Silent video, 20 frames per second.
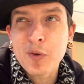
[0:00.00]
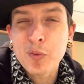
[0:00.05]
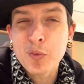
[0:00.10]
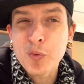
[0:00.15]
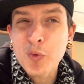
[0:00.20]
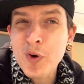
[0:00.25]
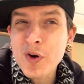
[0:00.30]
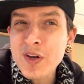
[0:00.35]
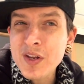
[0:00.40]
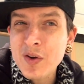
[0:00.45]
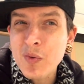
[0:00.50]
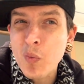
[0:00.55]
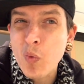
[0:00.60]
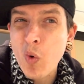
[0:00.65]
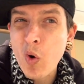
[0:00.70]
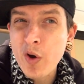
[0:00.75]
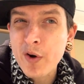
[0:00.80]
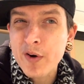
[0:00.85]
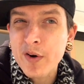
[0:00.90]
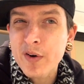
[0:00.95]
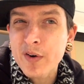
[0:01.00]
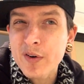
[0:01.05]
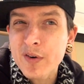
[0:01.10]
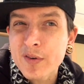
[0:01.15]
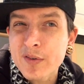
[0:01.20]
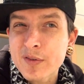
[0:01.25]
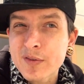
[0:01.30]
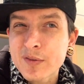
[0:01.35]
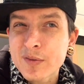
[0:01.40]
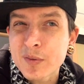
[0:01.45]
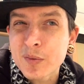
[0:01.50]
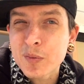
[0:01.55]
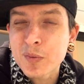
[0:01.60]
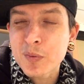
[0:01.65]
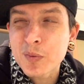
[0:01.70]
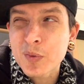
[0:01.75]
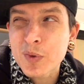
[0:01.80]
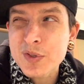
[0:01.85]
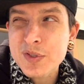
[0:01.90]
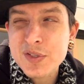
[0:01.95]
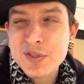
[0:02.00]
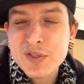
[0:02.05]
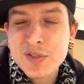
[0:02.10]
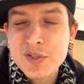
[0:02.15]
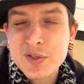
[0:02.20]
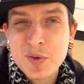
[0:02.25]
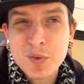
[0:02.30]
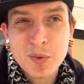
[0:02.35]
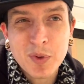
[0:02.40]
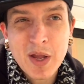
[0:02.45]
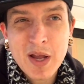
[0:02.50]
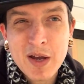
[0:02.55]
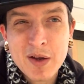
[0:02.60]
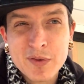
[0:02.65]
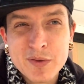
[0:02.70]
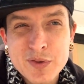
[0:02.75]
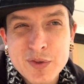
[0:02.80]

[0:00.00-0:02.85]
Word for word: Running water wasn't so loud.